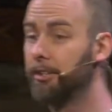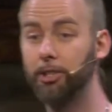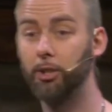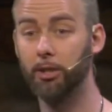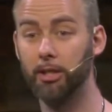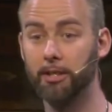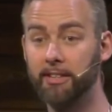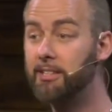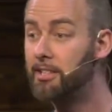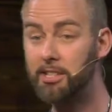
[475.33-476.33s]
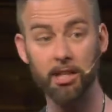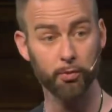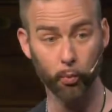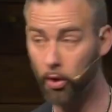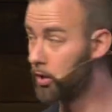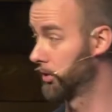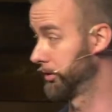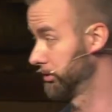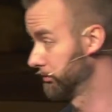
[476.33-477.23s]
dude, this is his world.